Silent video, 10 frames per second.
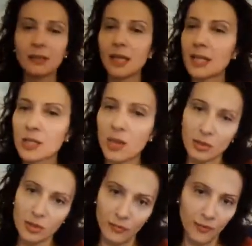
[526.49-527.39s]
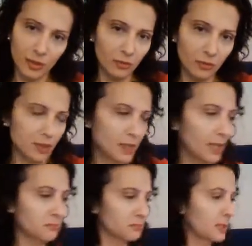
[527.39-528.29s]
it's not difficult
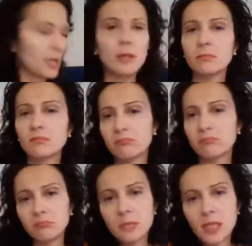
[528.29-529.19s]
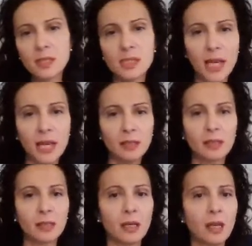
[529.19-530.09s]
and it doesn't take
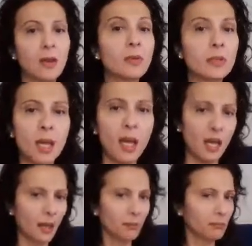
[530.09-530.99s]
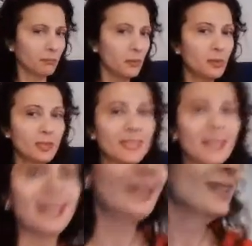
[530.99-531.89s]
a long time you will see